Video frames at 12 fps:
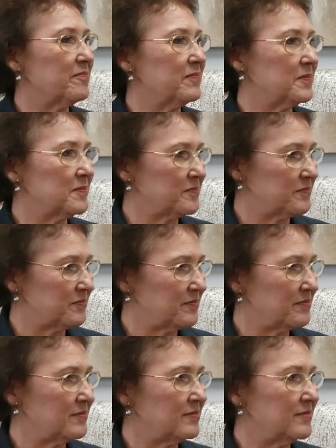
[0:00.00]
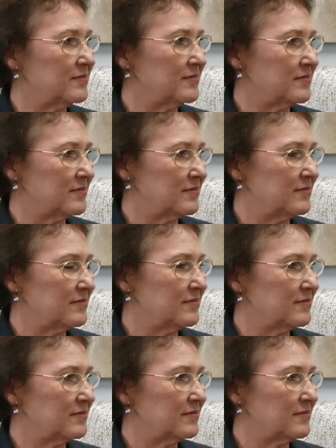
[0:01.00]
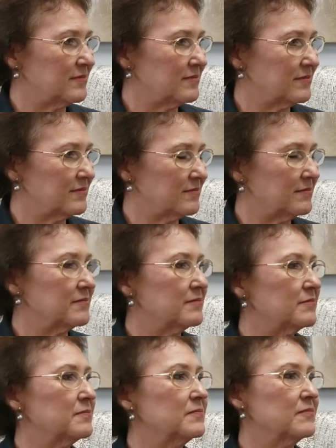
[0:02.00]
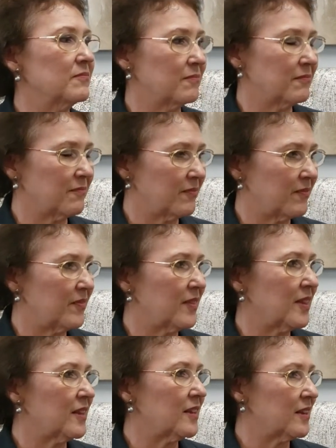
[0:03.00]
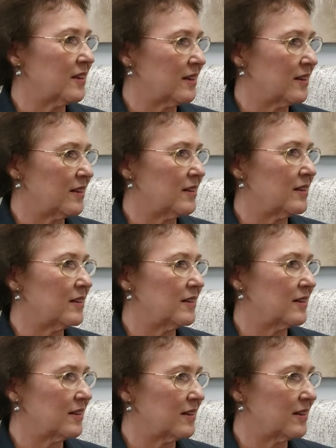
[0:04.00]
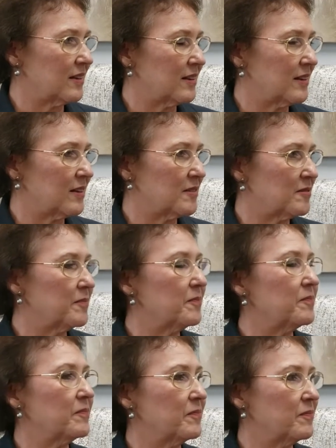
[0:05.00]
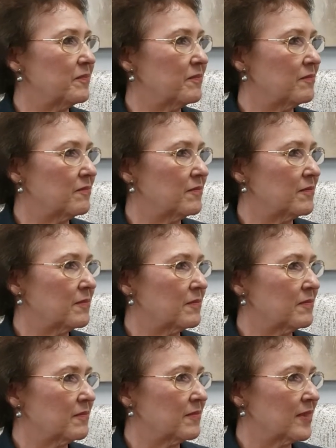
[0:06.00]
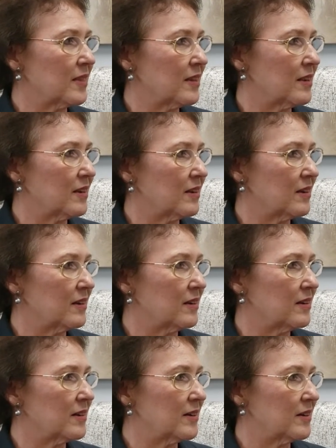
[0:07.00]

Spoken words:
The person shown says nothing.